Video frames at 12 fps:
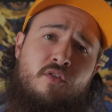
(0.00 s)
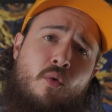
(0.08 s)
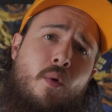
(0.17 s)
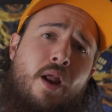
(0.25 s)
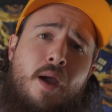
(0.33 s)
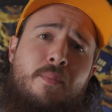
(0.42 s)

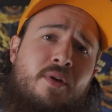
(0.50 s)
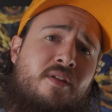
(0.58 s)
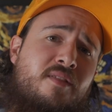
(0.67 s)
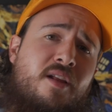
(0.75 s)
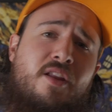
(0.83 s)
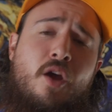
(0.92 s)
So what happened
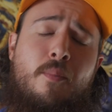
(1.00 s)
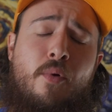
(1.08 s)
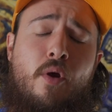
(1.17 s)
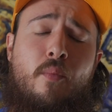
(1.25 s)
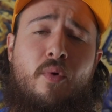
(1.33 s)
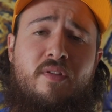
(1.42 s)
is that the up
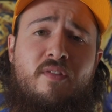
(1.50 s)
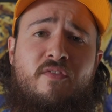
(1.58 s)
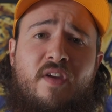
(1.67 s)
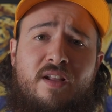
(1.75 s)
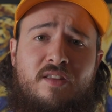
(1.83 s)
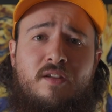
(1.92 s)
yard was
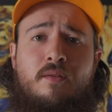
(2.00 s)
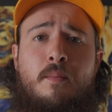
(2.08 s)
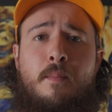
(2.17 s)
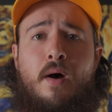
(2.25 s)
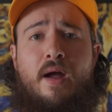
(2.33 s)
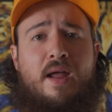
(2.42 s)

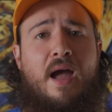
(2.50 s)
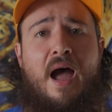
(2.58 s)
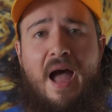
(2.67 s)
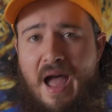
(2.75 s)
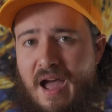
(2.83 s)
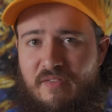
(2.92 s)
infected by
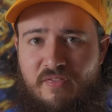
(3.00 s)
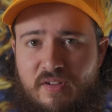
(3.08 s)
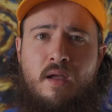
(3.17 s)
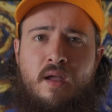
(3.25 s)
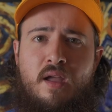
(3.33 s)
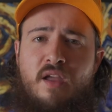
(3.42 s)

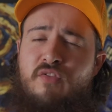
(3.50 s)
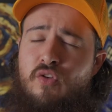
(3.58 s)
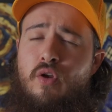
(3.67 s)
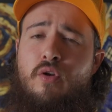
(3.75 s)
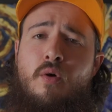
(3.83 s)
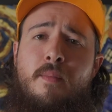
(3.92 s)
aphid. If
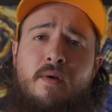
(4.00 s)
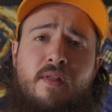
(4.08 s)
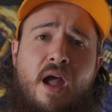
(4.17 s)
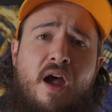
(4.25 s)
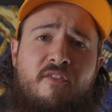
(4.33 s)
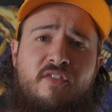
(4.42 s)
you don't know
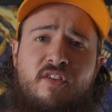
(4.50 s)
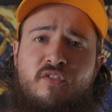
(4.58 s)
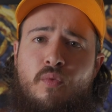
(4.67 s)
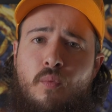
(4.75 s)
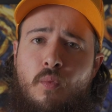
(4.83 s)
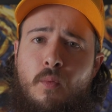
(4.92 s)
about
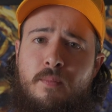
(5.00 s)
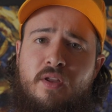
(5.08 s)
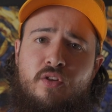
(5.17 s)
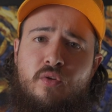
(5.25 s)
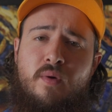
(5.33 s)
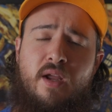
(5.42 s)
aphids, we'll
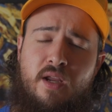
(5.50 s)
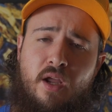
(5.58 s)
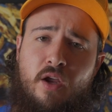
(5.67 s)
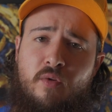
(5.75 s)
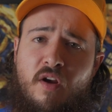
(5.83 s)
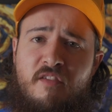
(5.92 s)
be
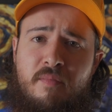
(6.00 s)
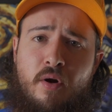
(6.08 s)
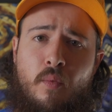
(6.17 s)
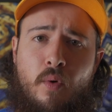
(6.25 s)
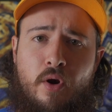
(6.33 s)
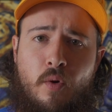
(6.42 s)
doing a craft
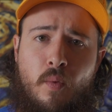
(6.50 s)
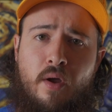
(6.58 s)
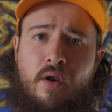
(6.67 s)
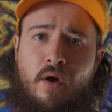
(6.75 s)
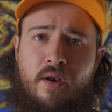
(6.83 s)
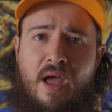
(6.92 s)
beer
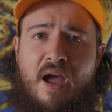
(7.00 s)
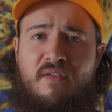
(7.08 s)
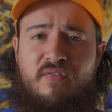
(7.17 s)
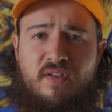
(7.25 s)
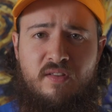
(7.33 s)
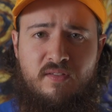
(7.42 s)
101 on
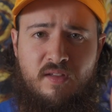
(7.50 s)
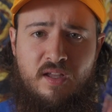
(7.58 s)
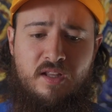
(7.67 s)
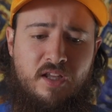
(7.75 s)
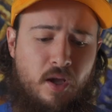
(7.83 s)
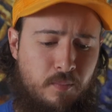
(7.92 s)
aphids
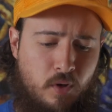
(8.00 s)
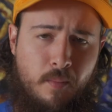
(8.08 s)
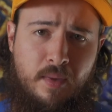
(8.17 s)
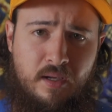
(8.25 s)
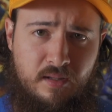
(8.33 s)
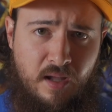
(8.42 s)
in the
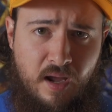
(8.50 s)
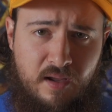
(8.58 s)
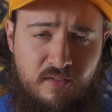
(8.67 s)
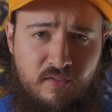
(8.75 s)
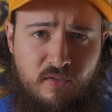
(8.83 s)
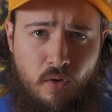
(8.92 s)
upcoming
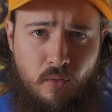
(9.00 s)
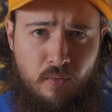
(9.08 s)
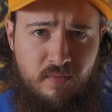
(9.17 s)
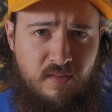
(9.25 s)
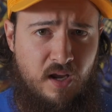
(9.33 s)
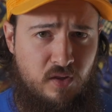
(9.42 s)
days,
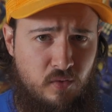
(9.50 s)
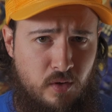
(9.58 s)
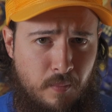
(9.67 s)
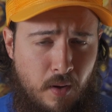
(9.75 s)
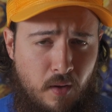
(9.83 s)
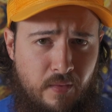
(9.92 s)
so stay
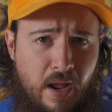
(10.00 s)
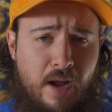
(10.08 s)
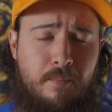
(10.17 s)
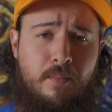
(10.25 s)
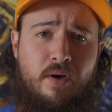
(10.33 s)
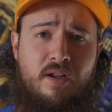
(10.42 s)
tuned about that.